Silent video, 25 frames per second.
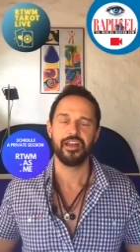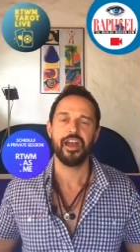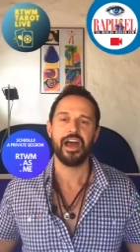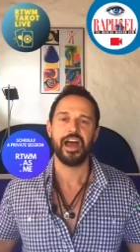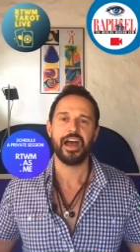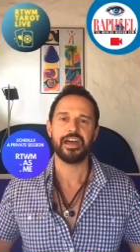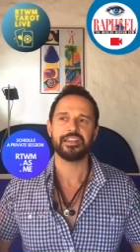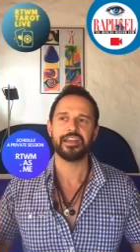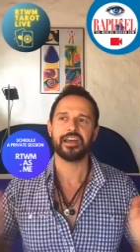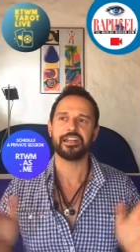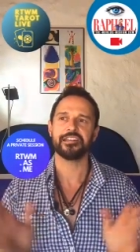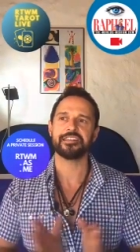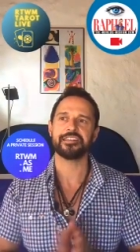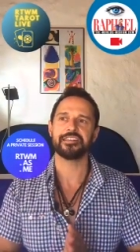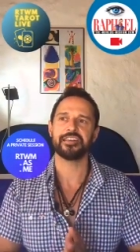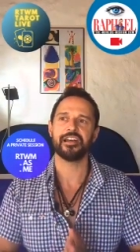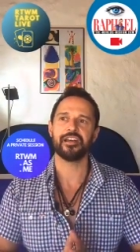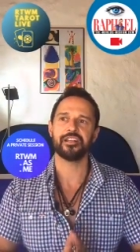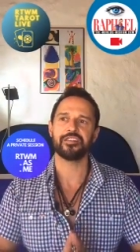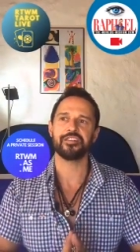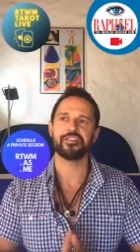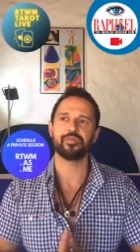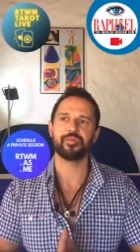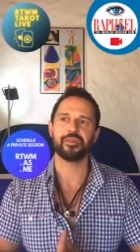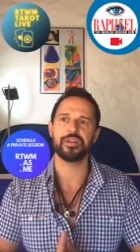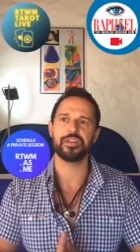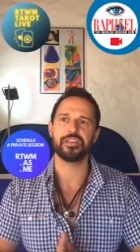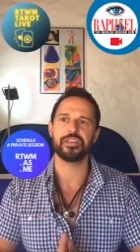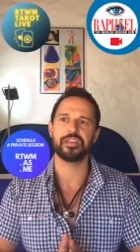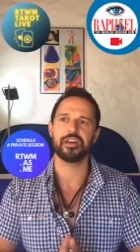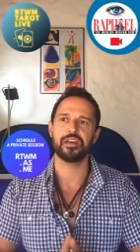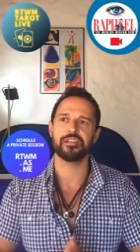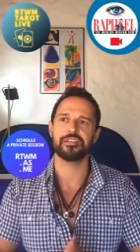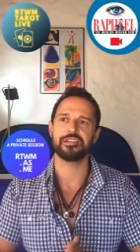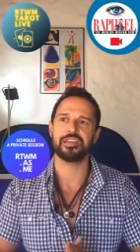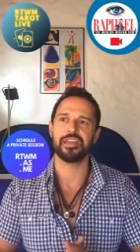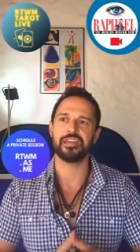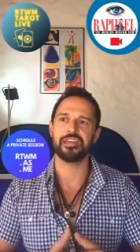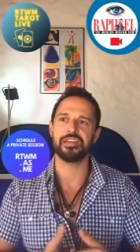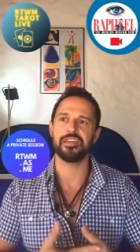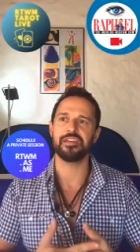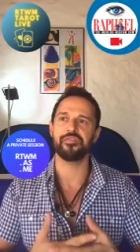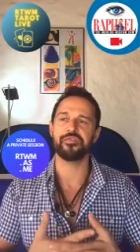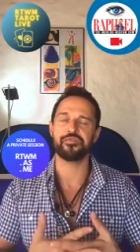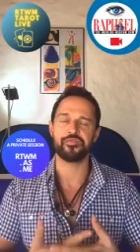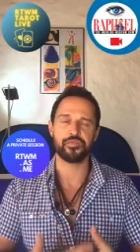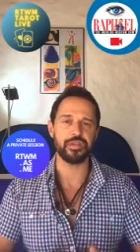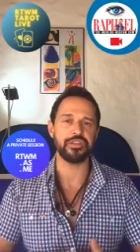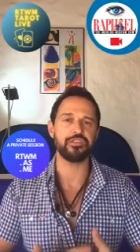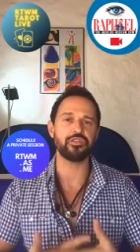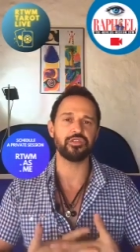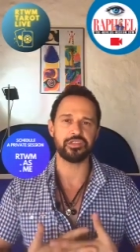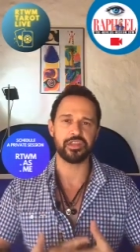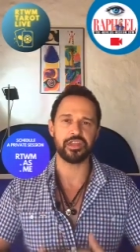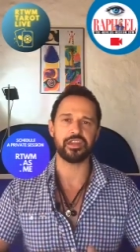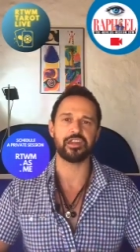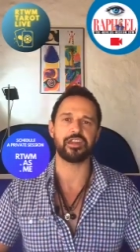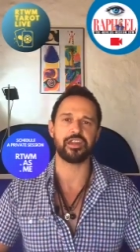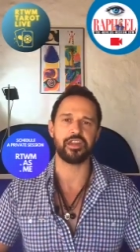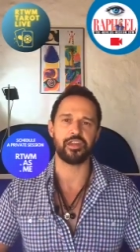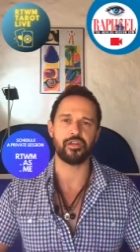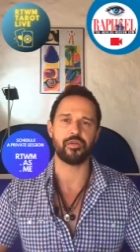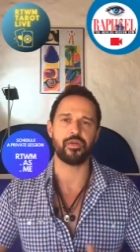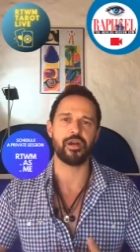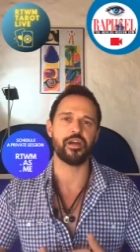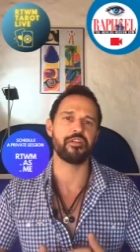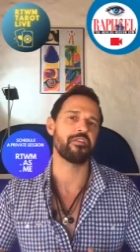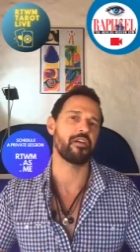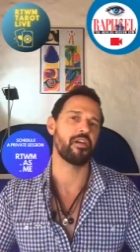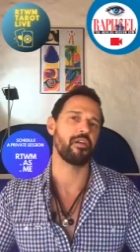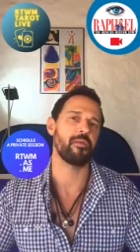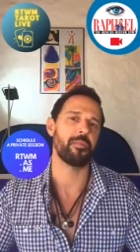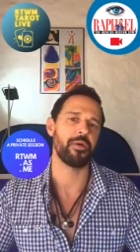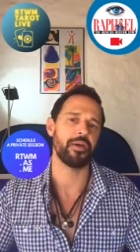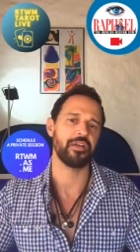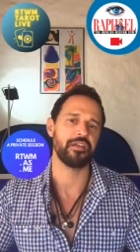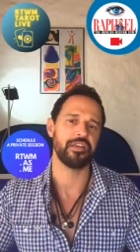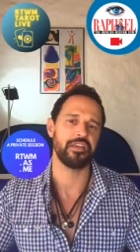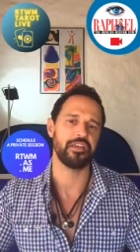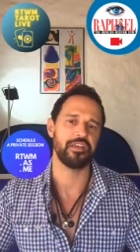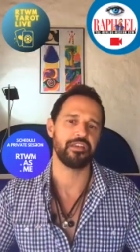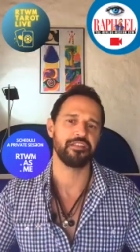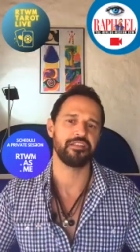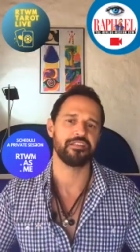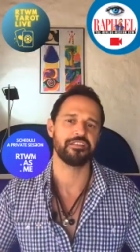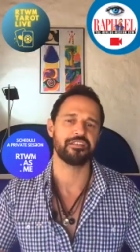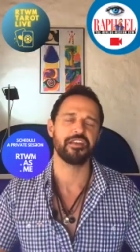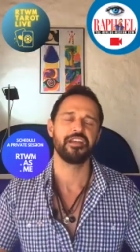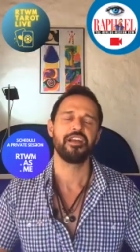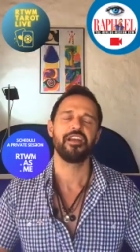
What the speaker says: And that starts with free to take care of our bodies,